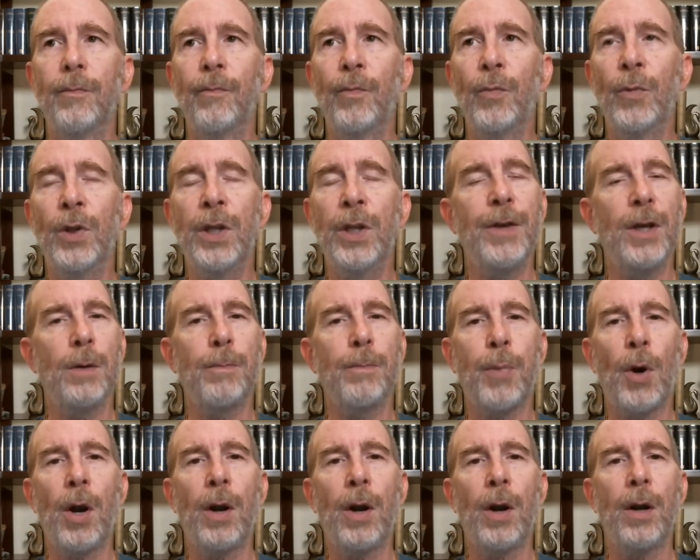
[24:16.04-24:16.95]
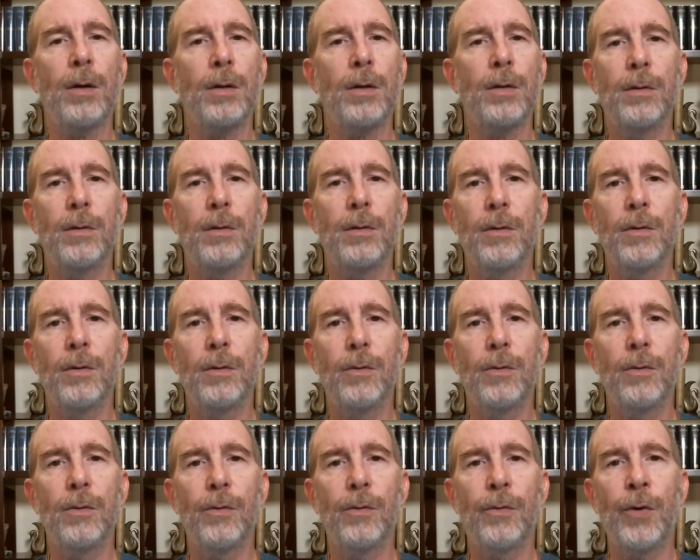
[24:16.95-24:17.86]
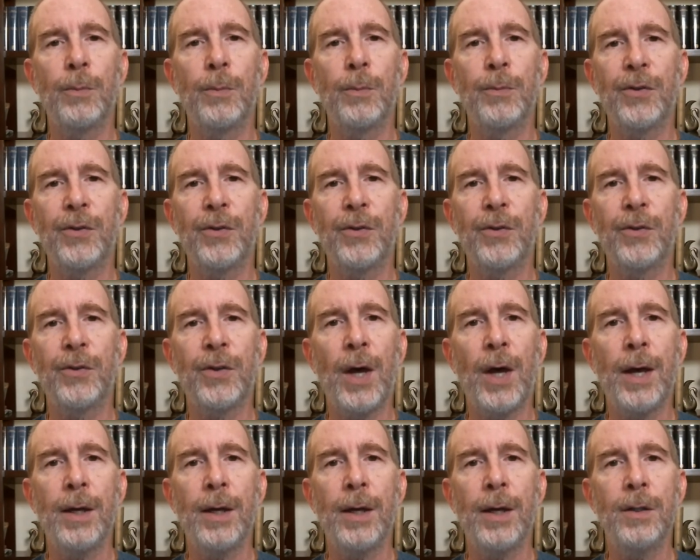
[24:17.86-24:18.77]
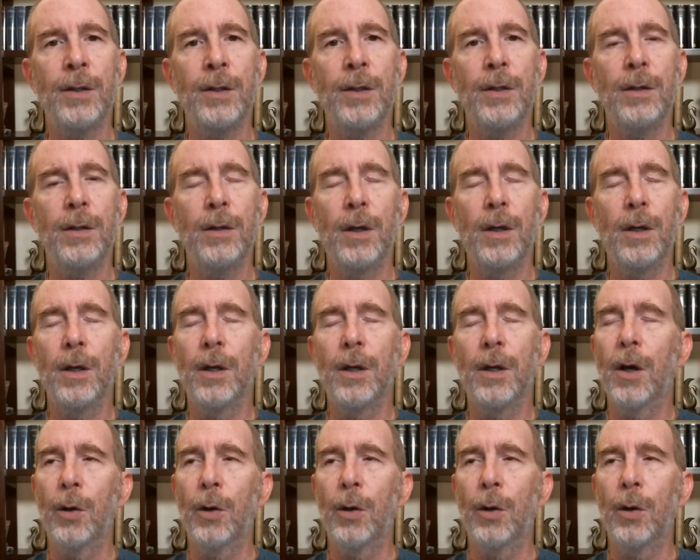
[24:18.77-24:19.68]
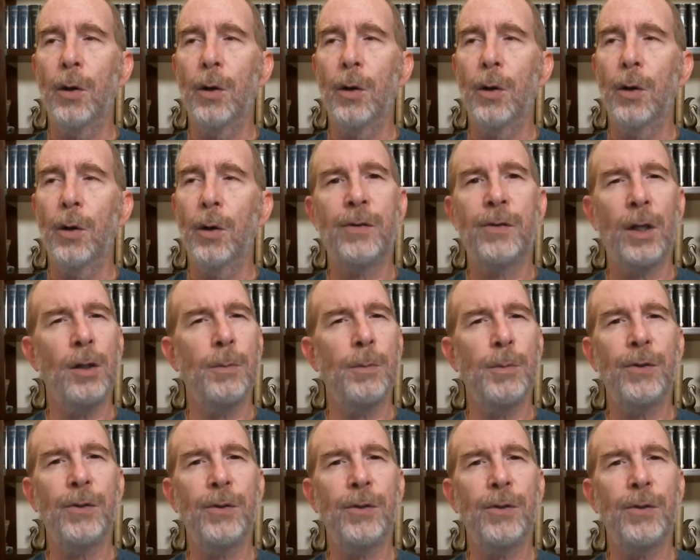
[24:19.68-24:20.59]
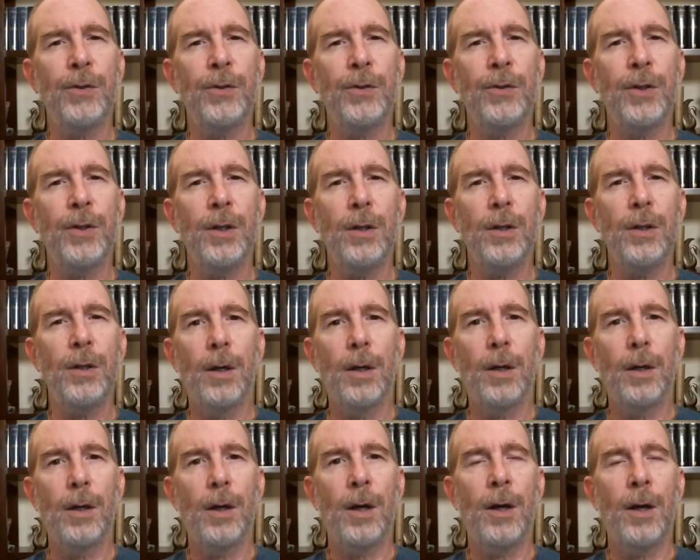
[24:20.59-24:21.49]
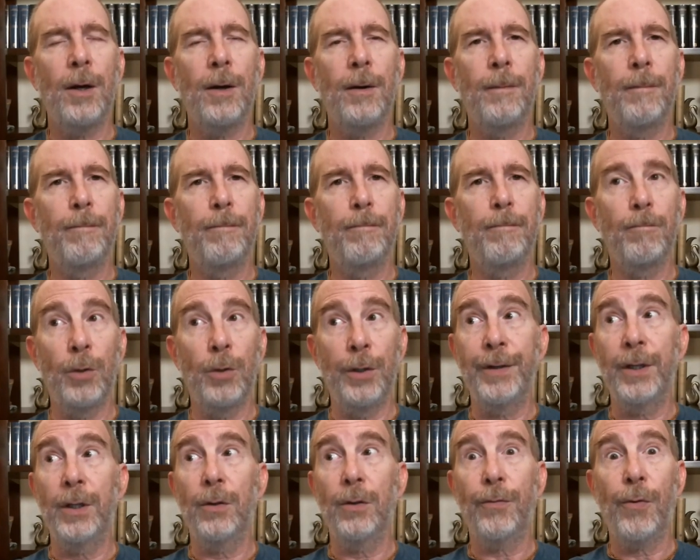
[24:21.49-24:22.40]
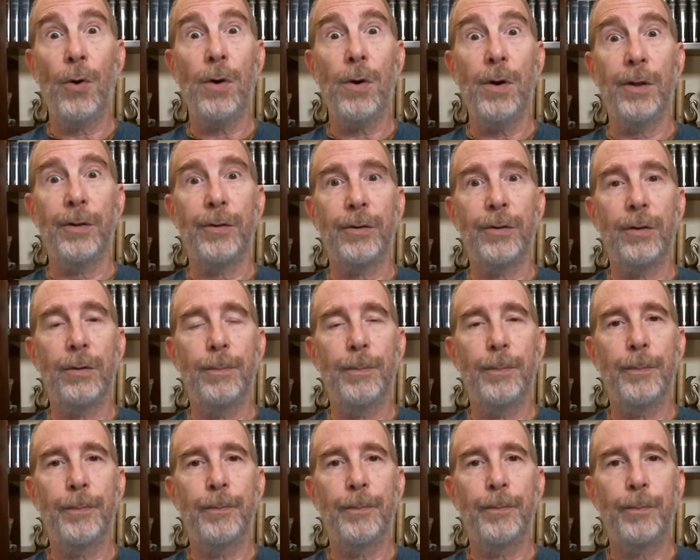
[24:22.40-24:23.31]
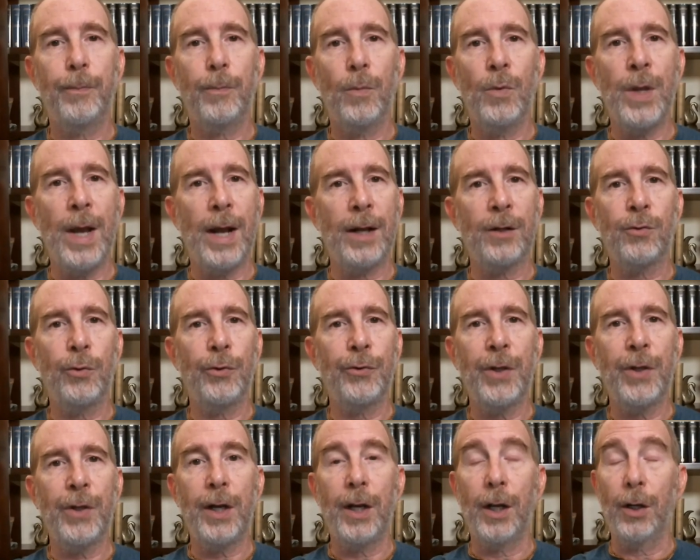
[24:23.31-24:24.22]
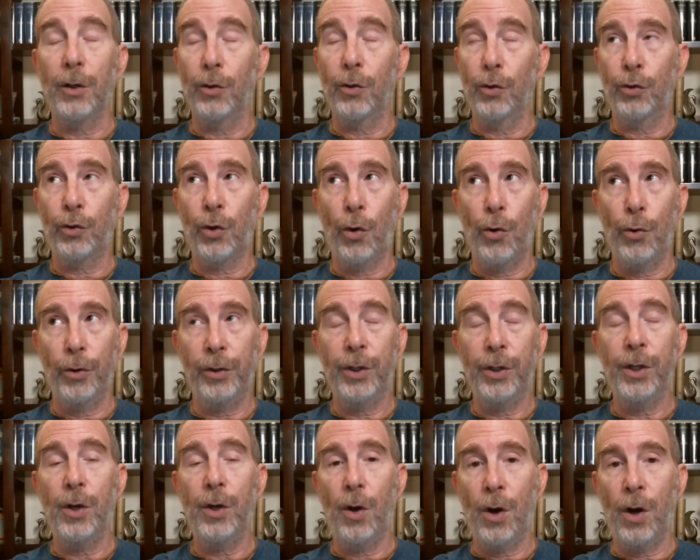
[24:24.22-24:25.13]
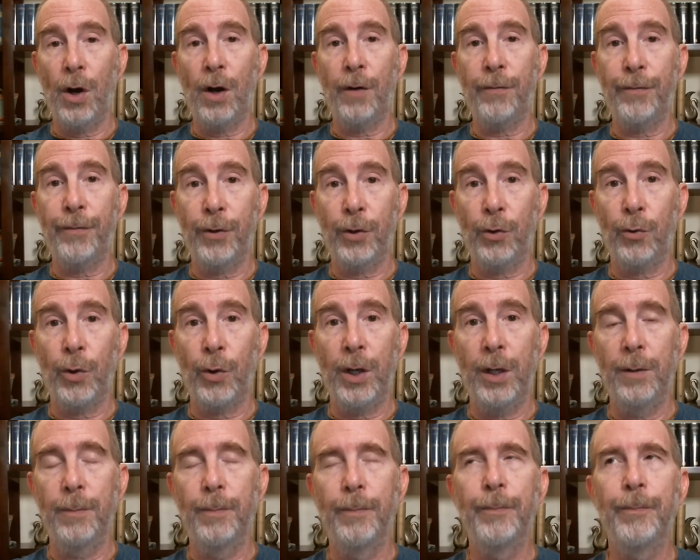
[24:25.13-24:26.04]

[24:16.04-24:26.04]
living apart from society, observing strict celibacy, living in the forest, natural setting, totally off the grid.